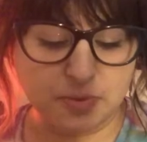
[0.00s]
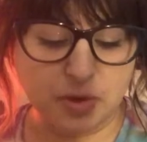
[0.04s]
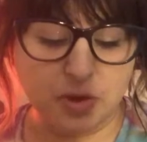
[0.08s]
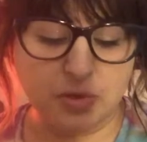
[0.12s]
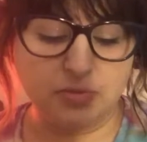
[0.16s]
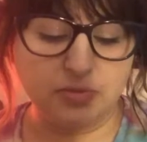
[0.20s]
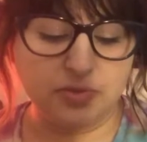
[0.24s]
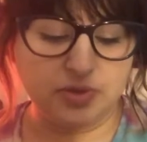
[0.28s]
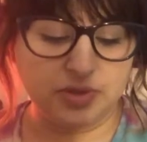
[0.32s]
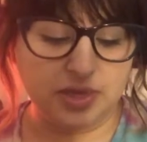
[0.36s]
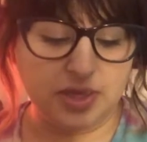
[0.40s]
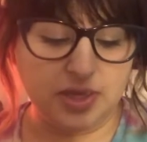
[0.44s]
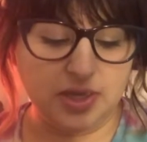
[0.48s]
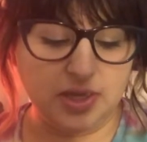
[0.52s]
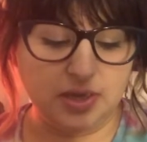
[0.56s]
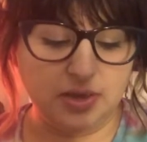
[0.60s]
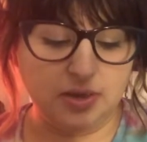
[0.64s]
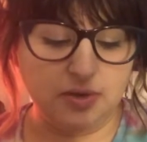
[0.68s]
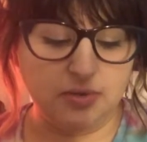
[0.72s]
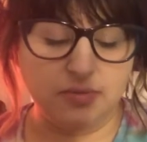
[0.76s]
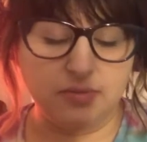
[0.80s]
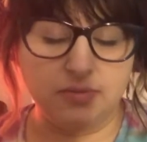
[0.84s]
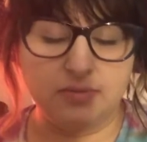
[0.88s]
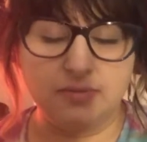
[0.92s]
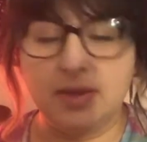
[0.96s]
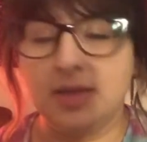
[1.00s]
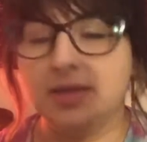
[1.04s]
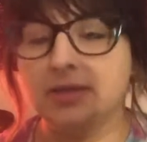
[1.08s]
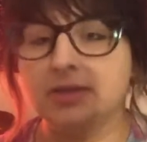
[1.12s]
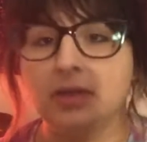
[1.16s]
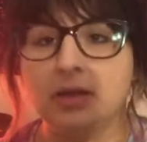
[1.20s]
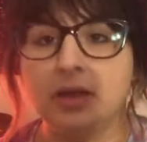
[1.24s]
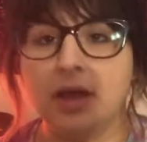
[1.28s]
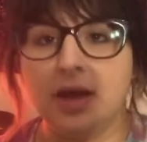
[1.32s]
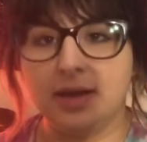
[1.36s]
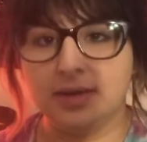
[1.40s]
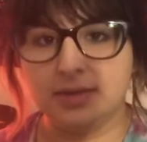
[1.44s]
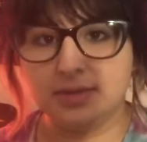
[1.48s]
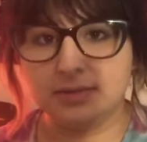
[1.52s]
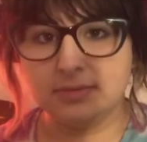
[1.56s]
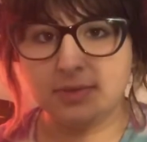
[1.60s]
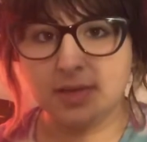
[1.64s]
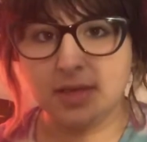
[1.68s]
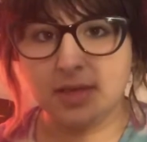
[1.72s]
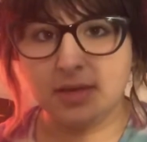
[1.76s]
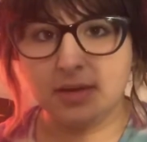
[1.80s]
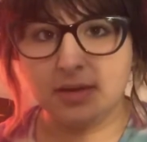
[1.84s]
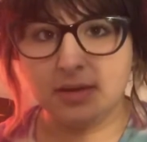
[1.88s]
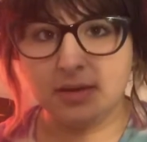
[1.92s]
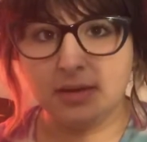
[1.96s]
poem really means a lot to
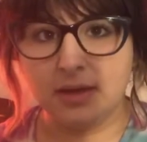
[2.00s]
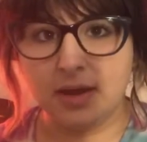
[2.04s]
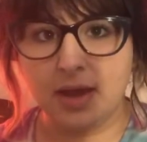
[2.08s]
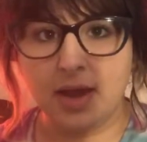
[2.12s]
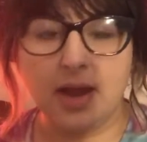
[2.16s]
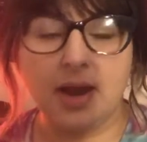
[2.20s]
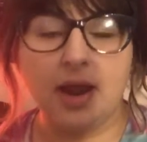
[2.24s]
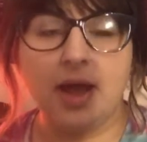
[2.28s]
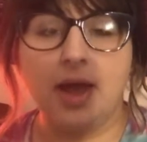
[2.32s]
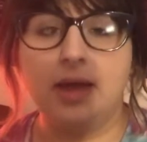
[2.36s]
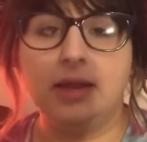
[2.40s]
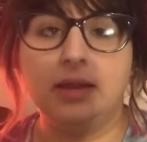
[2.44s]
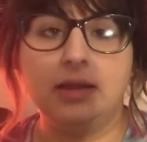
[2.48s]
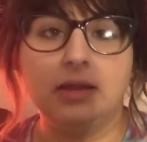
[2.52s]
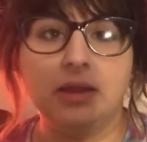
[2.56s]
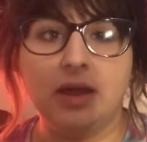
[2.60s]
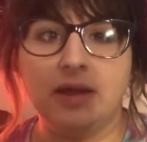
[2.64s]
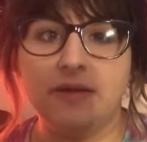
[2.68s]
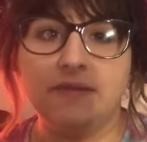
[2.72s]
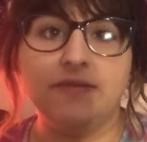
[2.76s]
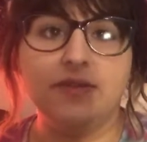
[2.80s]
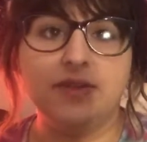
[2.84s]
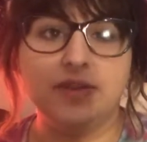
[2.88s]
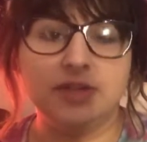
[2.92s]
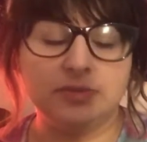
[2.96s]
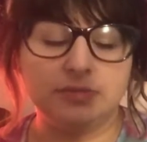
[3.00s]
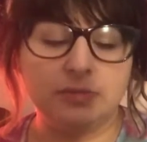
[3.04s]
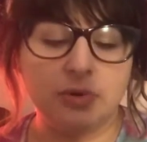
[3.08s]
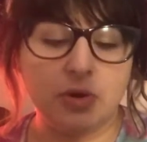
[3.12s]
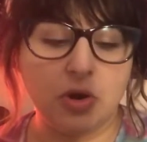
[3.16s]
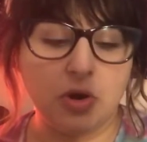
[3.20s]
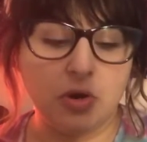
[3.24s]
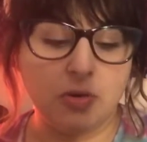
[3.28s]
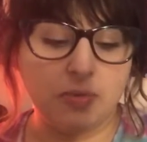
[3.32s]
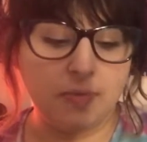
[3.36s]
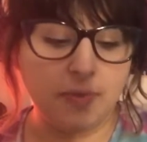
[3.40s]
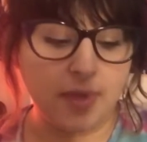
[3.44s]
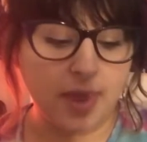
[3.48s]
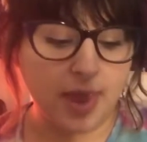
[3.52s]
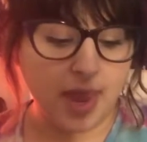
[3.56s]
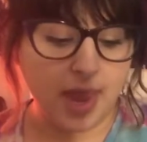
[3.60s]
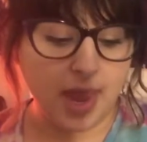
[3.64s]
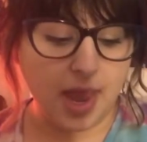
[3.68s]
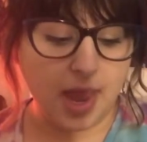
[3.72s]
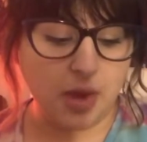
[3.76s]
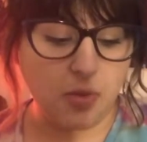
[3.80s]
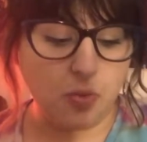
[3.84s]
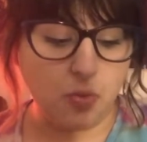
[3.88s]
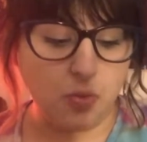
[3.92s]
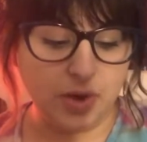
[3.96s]
me. And I love this poem
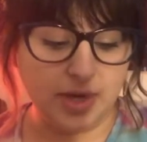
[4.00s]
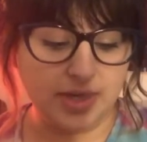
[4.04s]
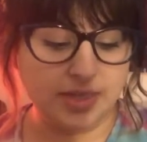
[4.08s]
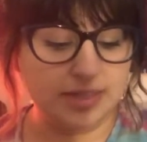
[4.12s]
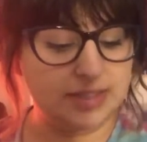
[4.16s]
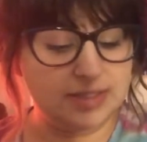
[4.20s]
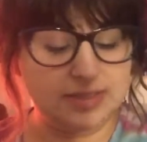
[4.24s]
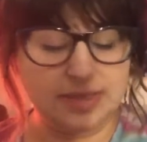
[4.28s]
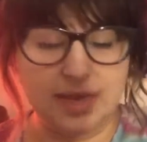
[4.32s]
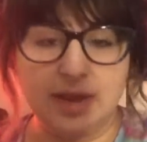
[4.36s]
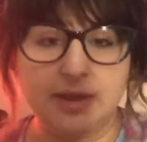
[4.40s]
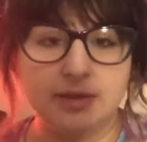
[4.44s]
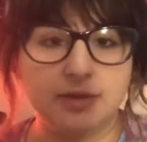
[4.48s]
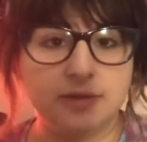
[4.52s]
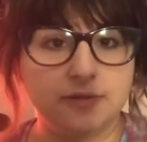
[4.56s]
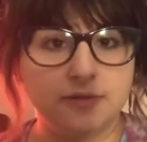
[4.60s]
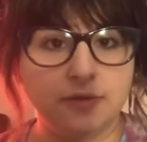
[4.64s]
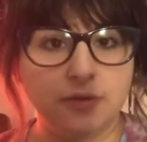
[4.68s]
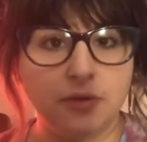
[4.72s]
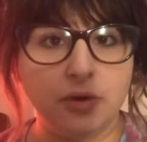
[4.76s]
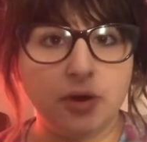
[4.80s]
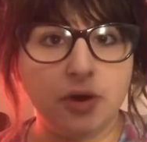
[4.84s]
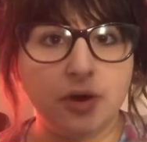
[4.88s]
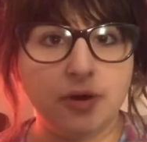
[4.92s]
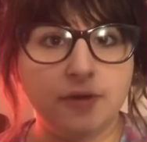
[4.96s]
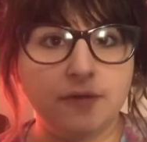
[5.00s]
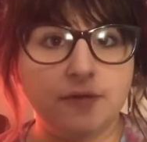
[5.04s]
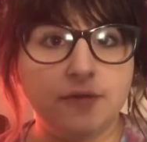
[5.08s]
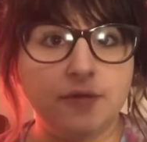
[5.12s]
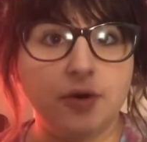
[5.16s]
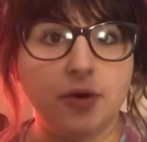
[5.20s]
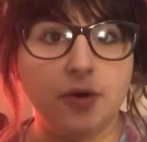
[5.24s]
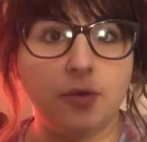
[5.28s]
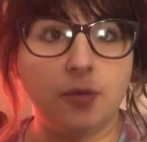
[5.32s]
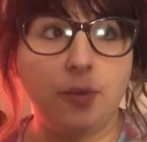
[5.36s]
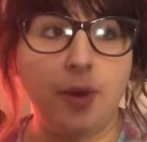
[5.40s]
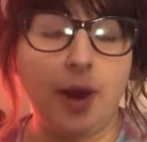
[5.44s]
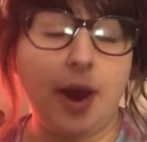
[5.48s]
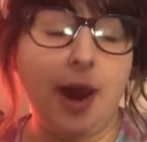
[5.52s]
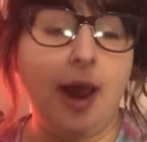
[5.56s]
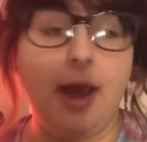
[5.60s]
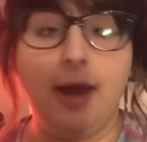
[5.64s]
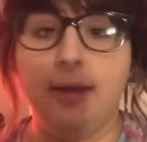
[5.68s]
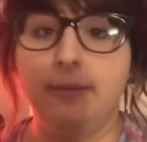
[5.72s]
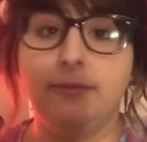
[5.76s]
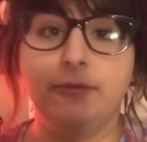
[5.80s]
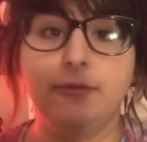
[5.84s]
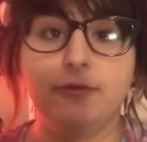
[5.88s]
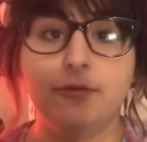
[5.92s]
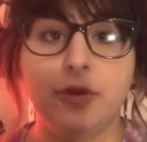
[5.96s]
and what it stands for where
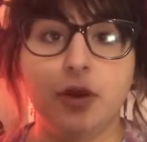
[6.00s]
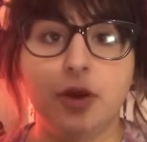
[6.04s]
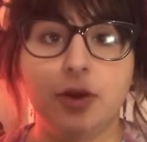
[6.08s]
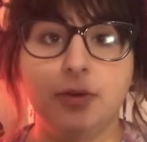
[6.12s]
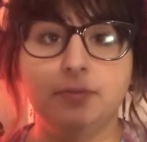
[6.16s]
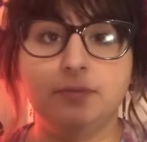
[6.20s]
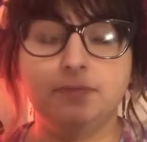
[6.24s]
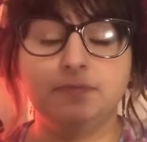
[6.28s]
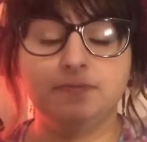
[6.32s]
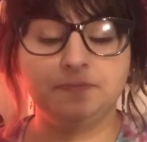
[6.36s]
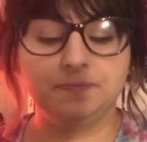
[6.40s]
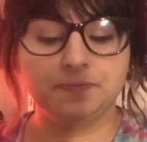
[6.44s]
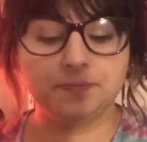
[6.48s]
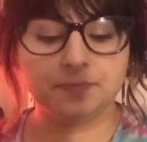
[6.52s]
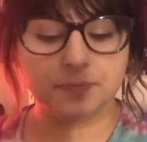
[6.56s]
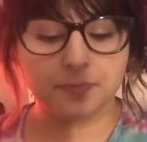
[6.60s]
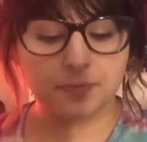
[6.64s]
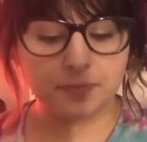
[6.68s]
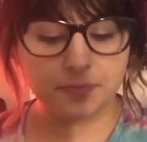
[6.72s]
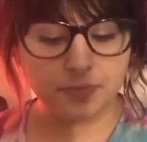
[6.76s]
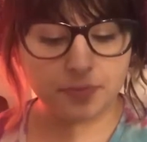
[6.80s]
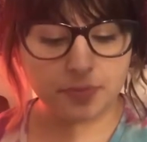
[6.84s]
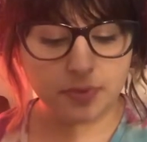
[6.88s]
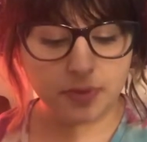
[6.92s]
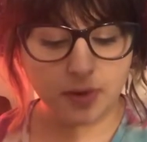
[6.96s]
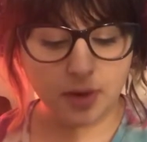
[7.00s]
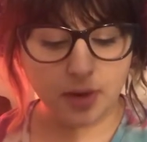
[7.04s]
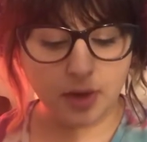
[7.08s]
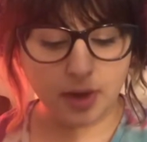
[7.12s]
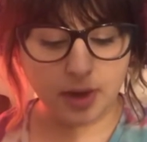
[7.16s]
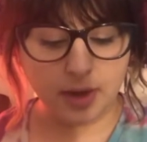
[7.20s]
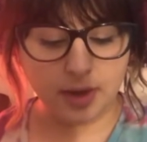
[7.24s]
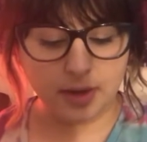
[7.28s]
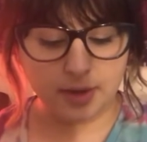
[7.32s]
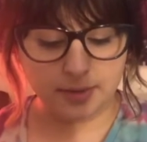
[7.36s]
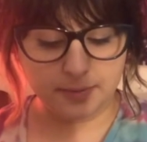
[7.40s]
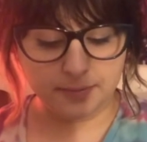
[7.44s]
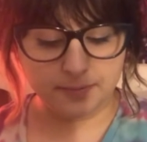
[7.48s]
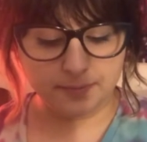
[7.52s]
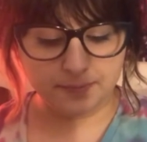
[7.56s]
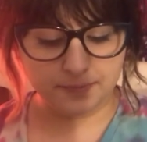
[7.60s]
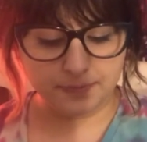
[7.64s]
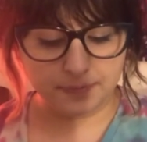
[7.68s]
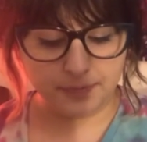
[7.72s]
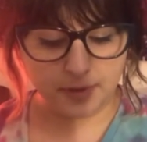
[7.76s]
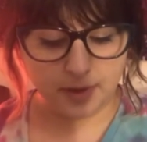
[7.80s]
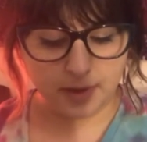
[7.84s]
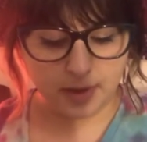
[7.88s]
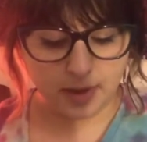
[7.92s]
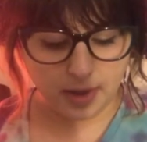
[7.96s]
I'm from.
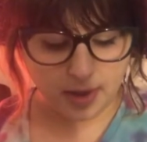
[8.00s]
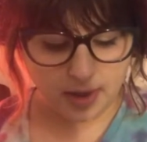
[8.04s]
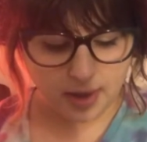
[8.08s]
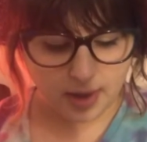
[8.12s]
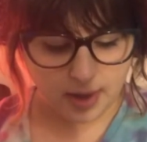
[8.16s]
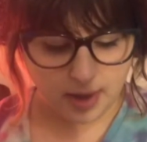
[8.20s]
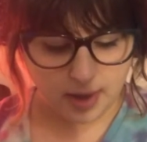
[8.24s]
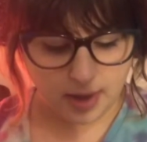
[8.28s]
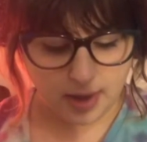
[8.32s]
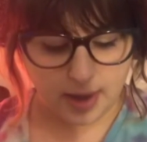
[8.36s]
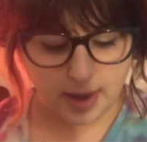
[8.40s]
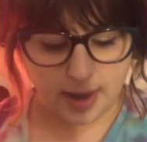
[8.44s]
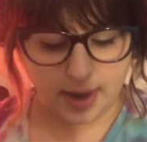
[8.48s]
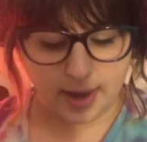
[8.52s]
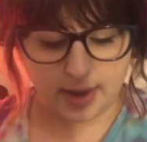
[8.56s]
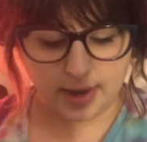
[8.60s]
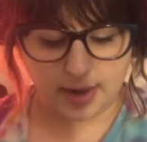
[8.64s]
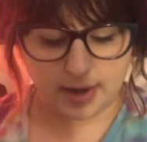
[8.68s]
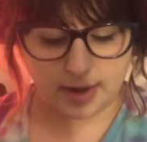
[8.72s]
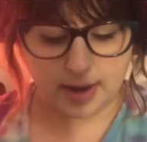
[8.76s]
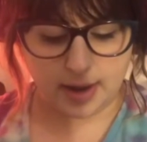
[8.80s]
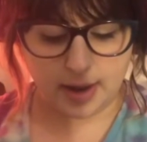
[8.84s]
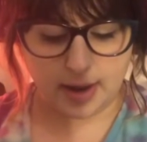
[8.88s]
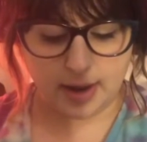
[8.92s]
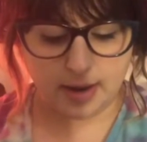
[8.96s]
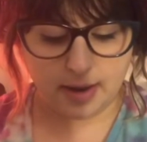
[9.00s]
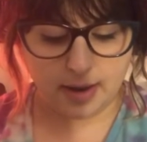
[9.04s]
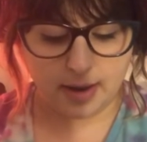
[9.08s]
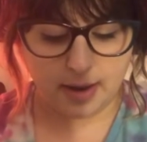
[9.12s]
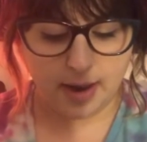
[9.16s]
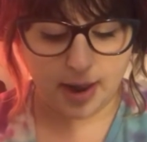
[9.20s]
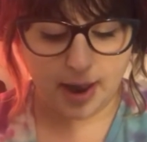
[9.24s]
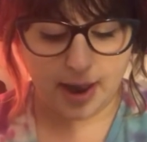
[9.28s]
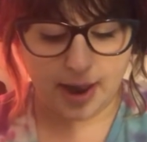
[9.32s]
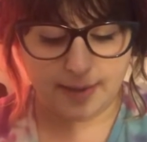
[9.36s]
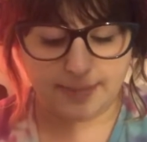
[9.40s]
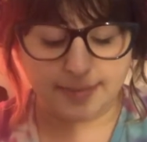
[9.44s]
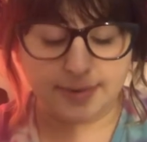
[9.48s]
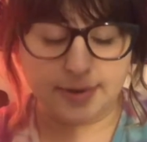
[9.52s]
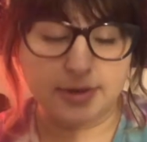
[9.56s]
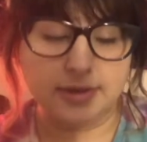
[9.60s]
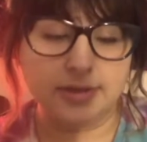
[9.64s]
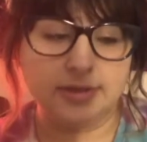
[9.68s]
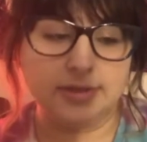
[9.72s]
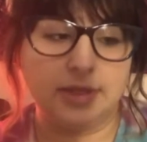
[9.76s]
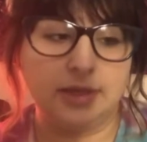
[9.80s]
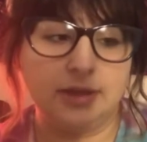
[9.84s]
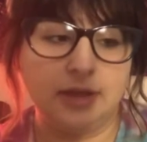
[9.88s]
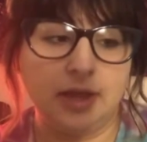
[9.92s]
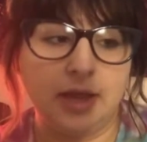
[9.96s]
And I
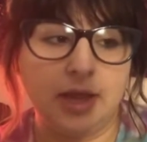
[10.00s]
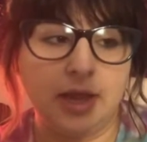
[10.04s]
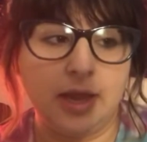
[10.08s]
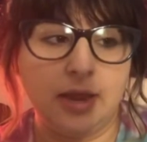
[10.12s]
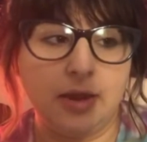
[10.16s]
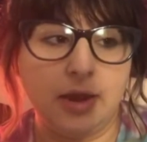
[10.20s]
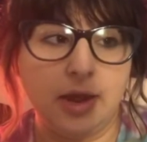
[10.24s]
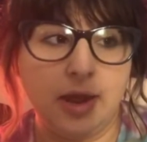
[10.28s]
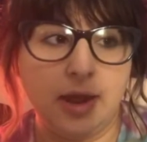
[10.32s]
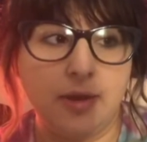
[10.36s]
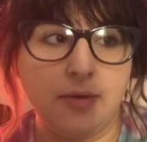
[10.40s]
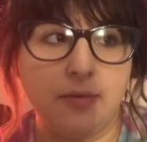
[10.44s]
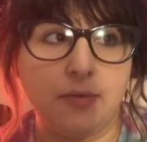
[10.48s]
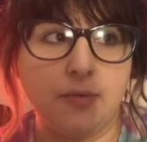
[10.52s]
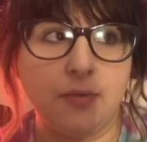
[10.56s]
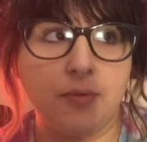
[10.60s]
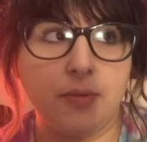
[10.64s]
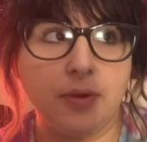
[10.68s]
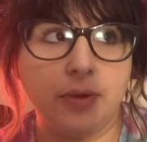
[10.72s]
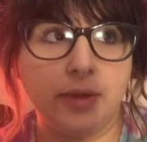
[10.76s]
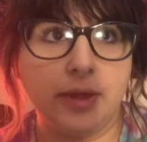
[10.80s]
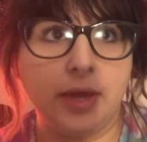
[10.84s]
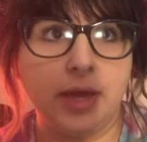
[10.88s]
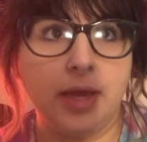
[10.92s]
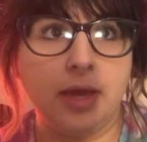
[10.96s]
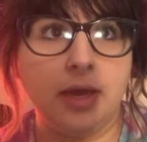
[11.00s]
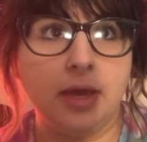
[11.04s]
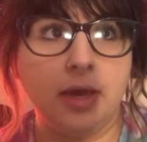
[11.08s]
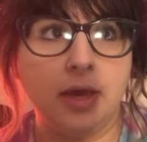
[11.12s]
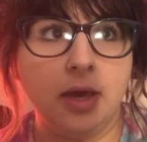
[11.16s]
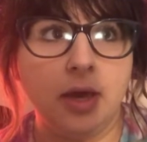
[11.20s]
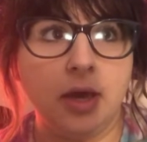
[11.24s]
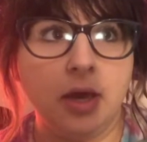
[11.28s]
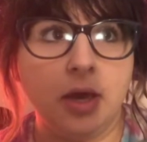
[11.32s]
personally think it really